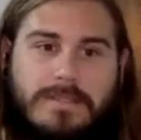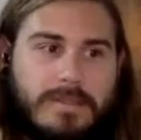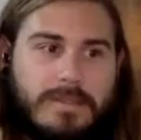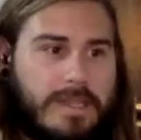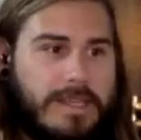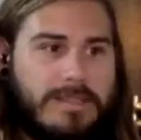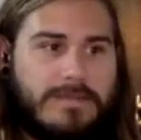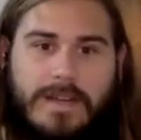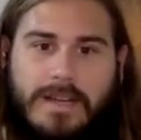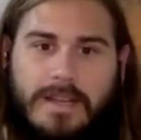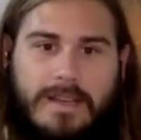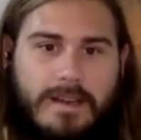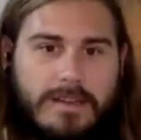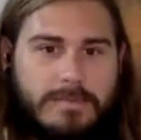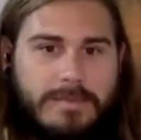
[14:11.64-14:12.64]
is
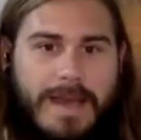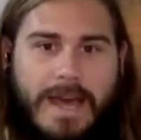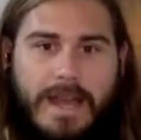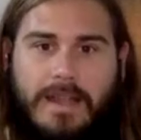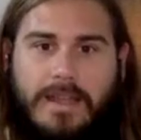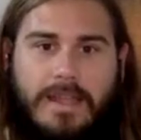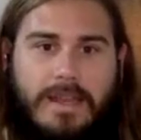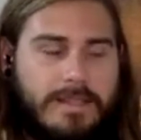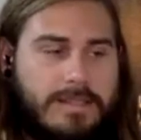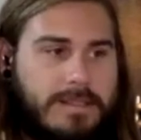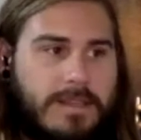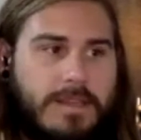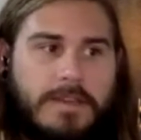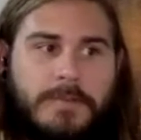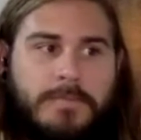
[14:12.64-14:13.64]
very charismatic, and
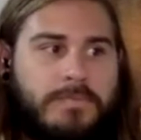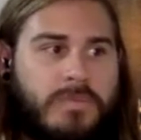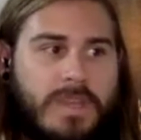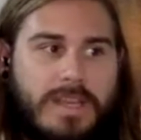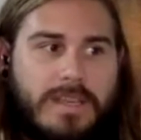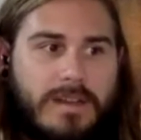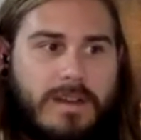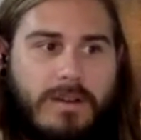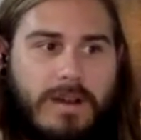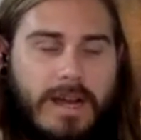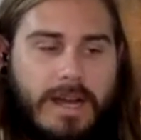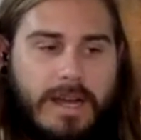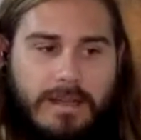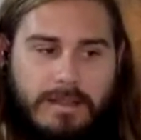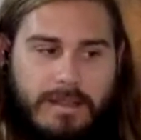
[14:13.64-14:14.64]
it's, you know,
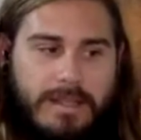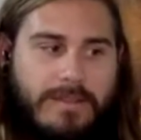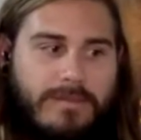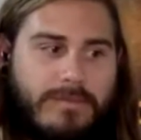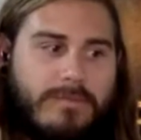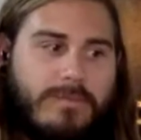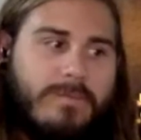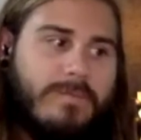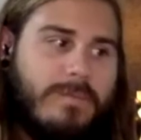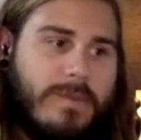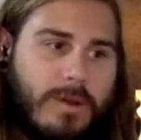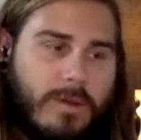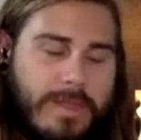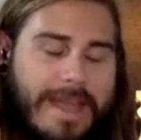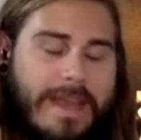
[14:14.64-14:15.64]
uh,
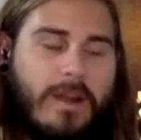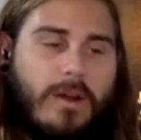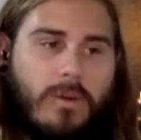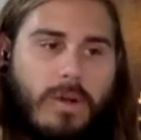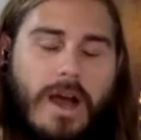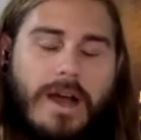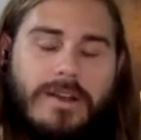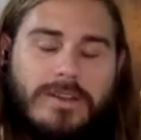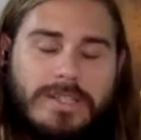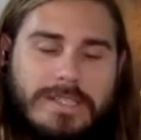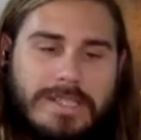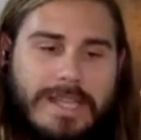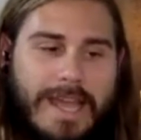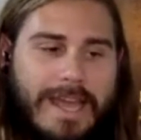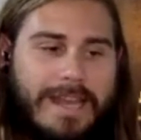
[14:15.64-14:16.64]
they don't
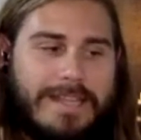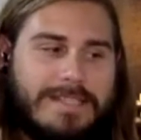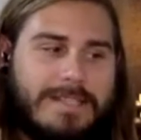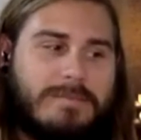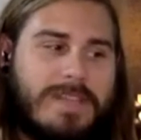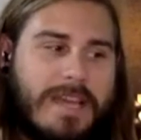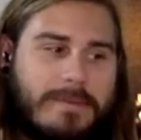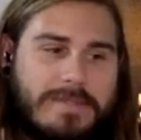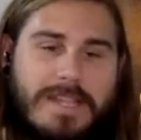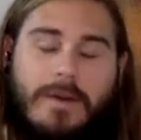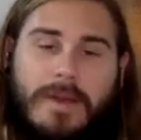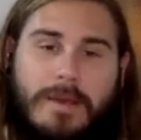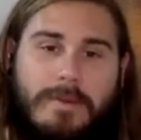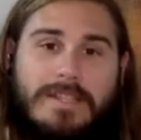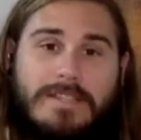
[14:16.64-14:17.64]
understand it sometimes in
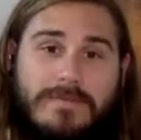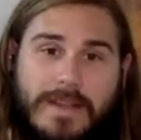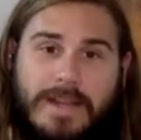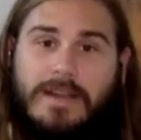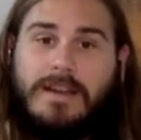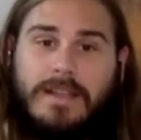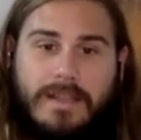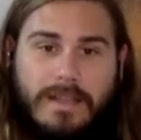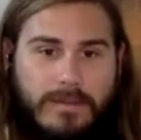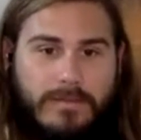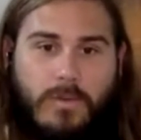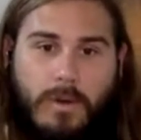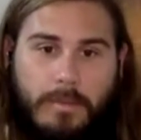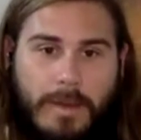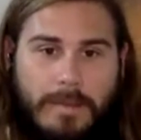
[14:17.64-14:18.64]
that way, but it's very
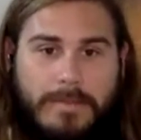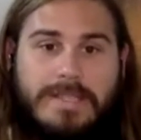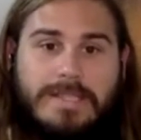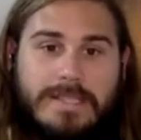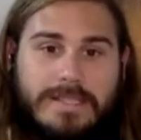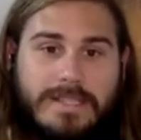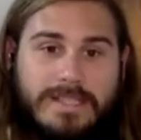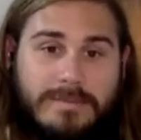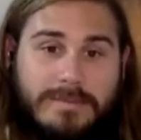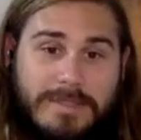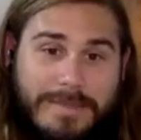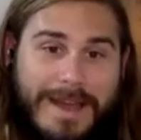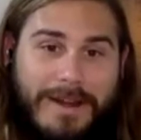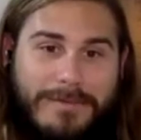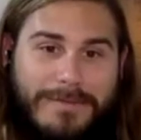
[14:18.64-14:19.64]
informed by mysticism. As
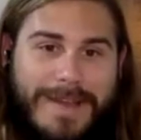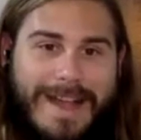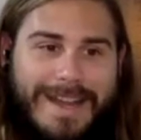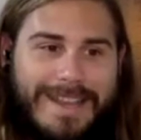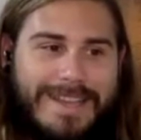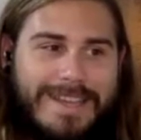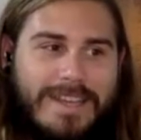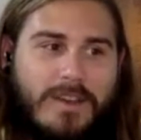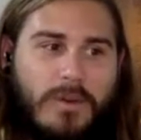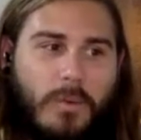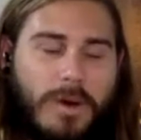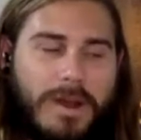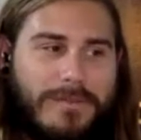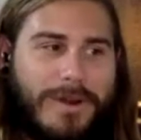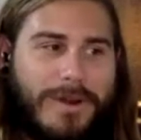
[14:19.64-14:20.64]
a matter of fact,
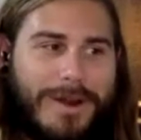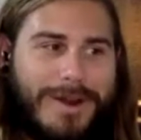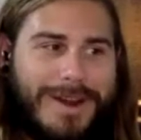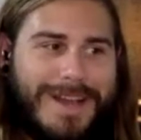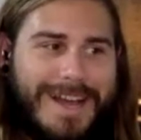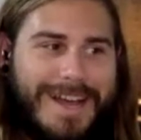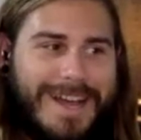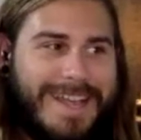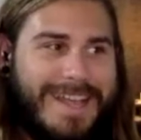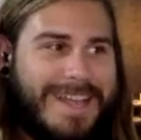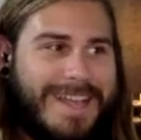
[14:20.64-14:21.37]
Absolutely. one of our, uh,